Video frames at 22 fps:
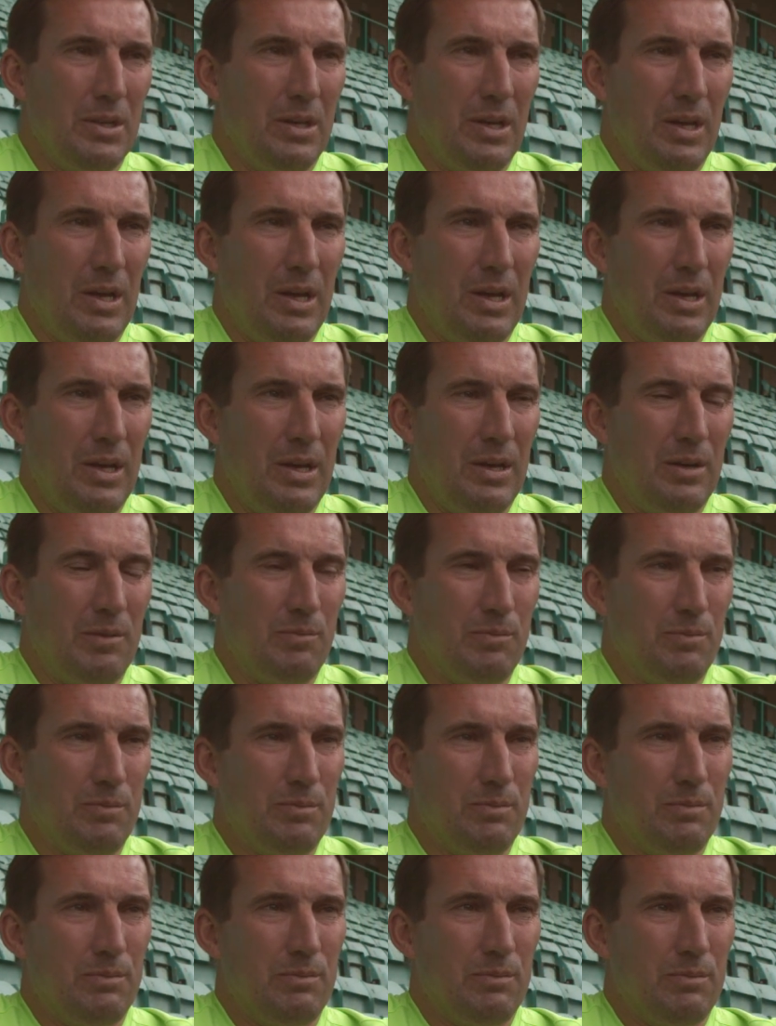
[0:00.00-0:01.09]

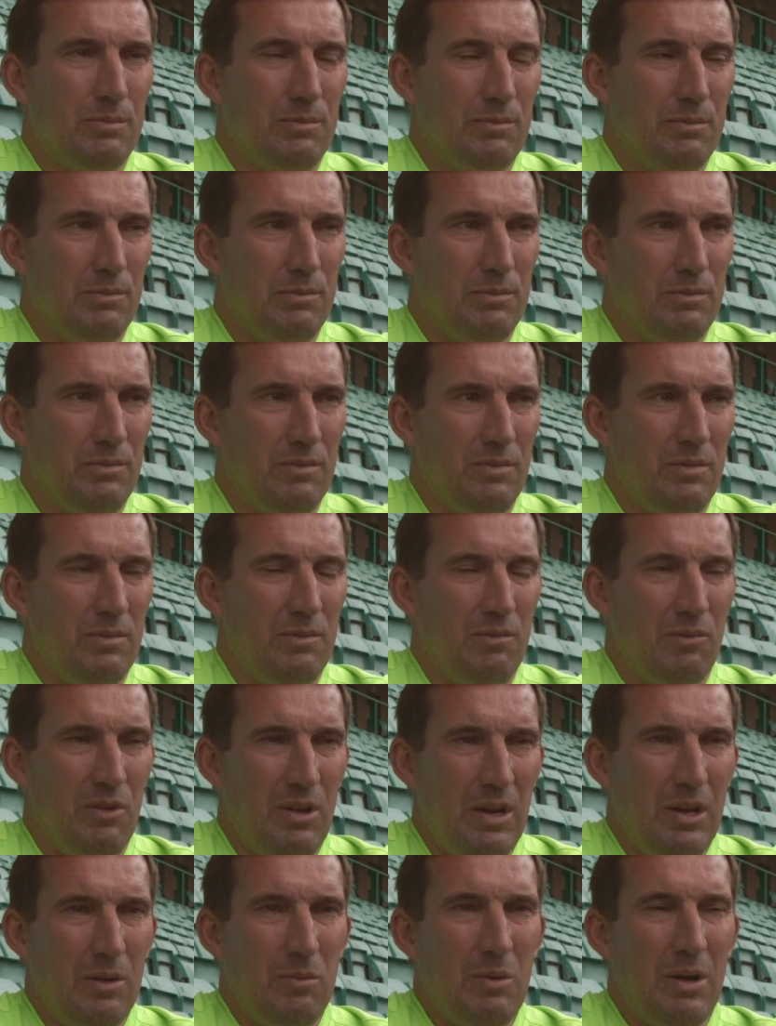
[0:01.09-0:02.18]

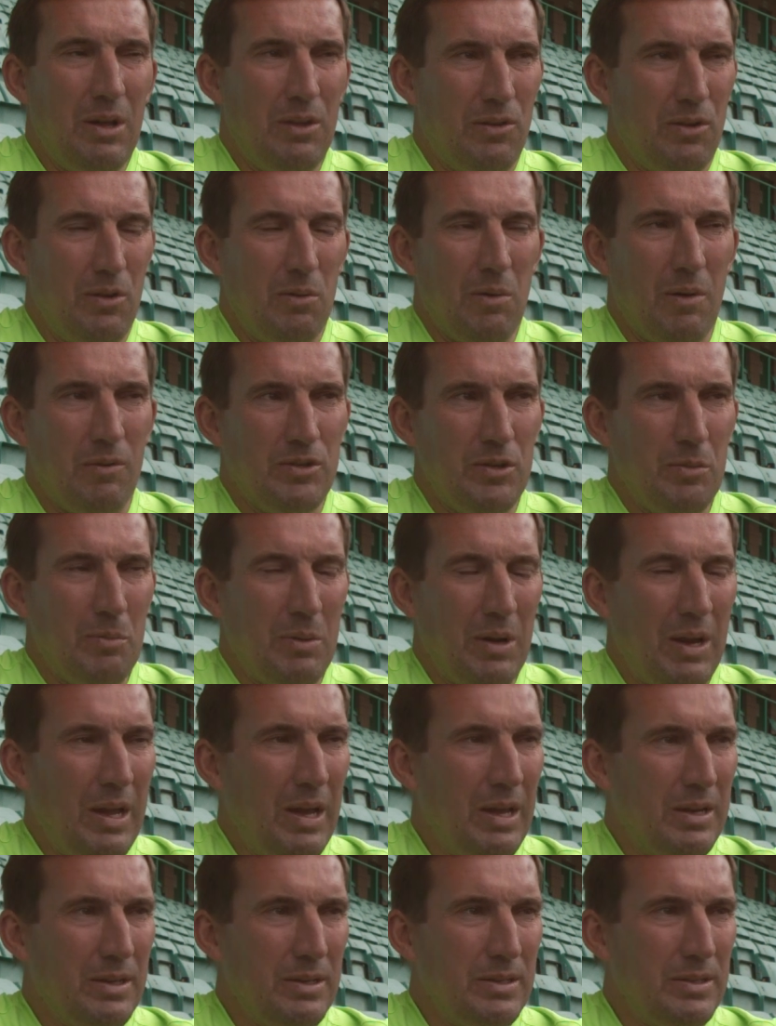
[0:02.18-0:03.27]
really well through obviously
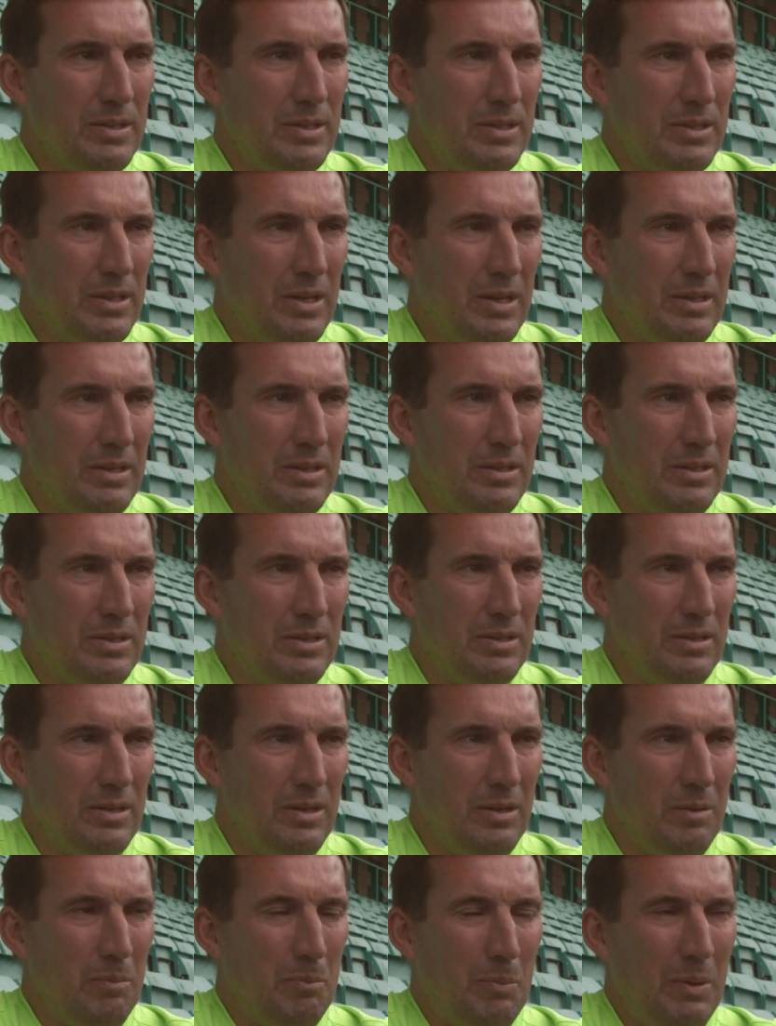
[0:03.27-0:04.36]
playing and
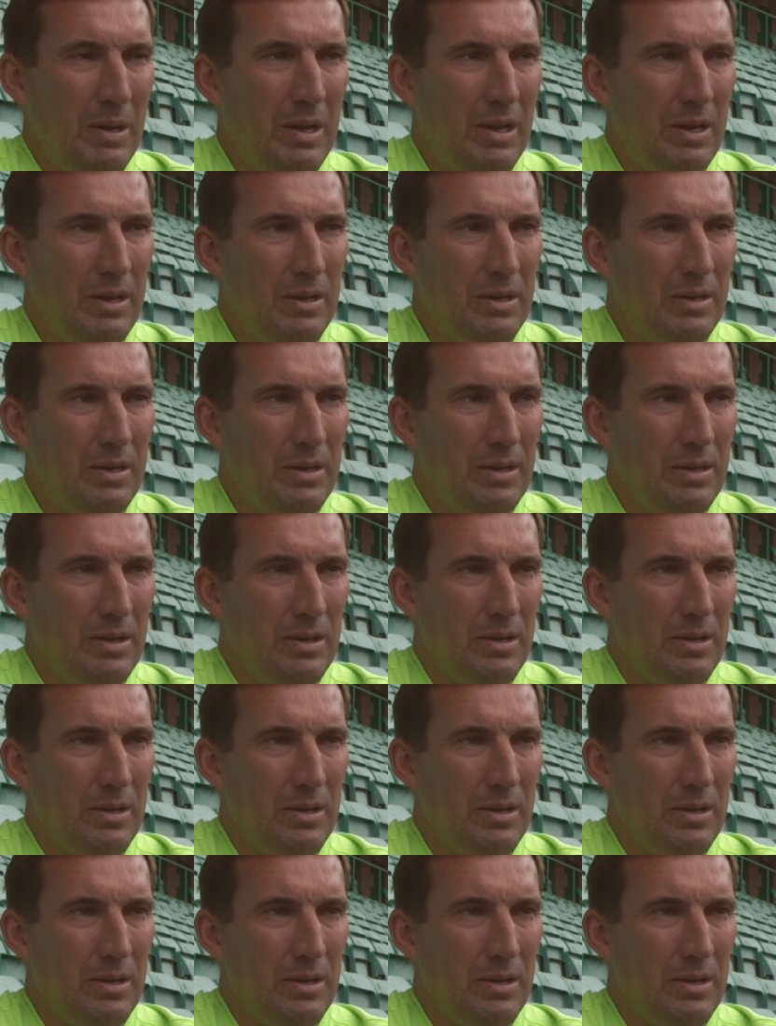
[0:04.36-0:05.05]
being